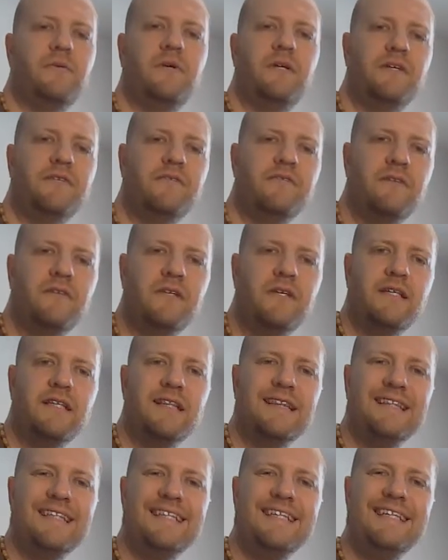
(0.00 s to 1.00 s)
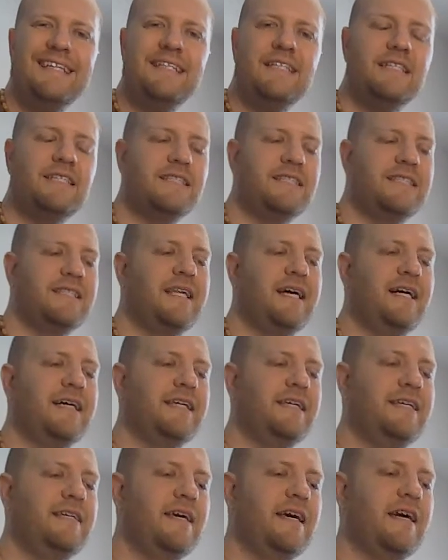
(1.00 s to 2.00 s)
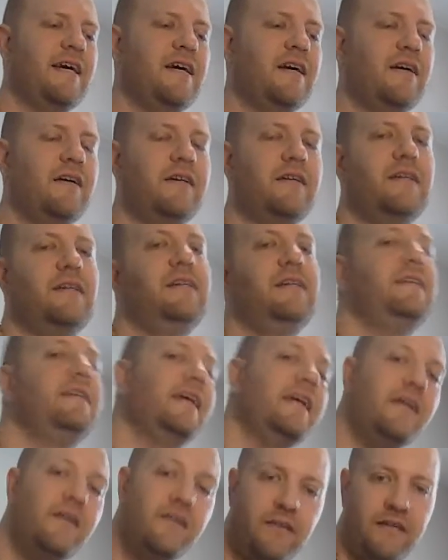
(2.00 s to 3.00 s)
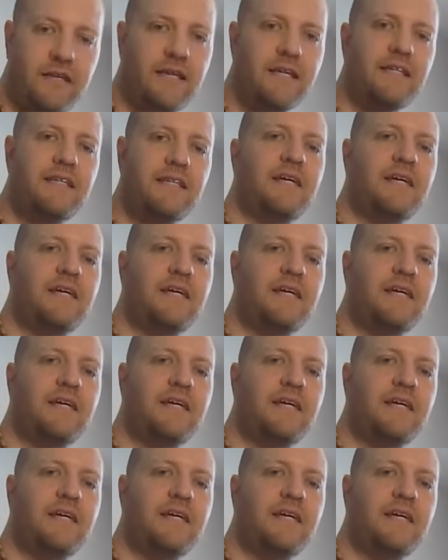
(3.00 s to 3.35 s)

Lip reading: want to really lean into that ger, and